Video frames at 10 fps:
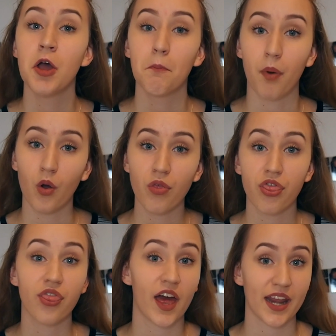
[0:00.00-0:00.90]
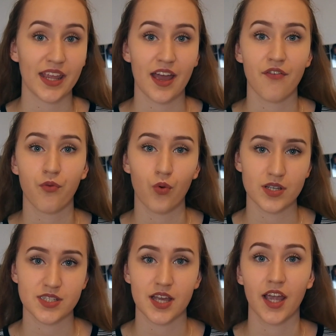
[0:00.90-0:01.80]
both that EF
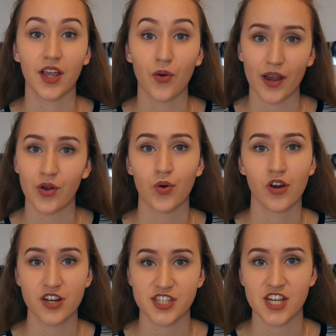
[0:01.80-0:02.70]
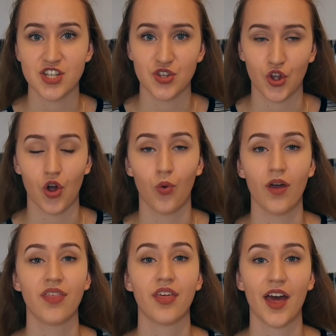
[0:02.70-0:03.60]
was a great organization to go
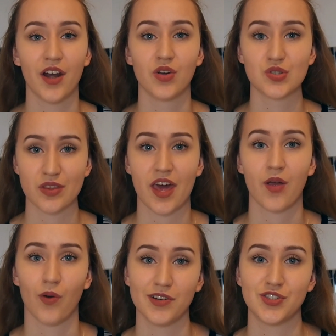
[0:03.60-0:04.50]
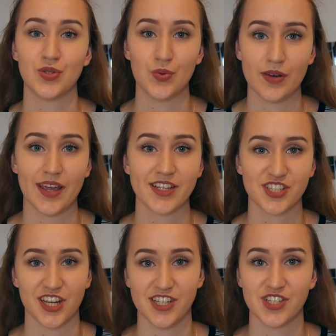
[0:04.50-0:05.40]
with and also that I wanted to do the
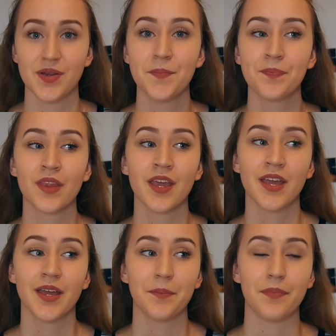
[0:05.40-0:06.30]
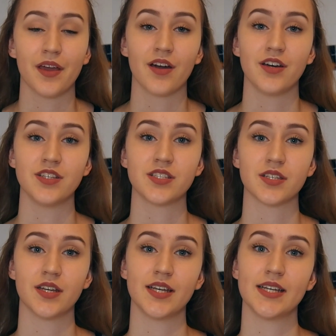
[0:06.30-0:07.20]
exchange. Because,
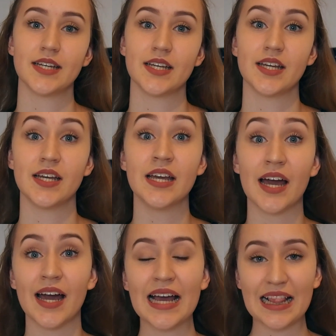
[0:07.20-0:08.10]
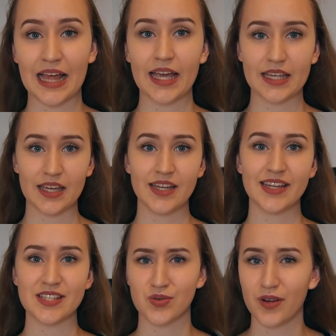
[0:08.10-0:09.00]
like,
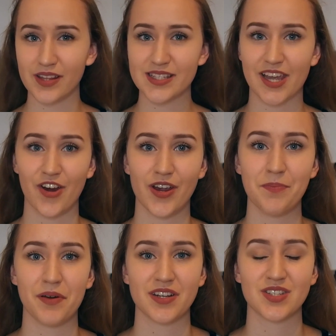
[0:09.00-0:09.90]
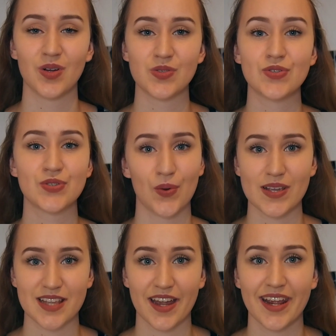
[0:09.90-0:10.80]
it's really scary, but it's also so
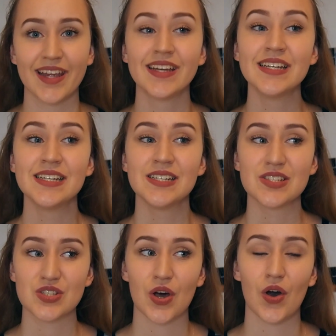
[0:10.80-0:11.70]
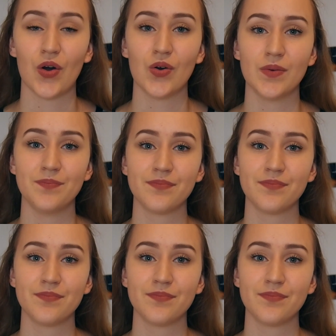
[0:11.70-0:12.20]
exciting. So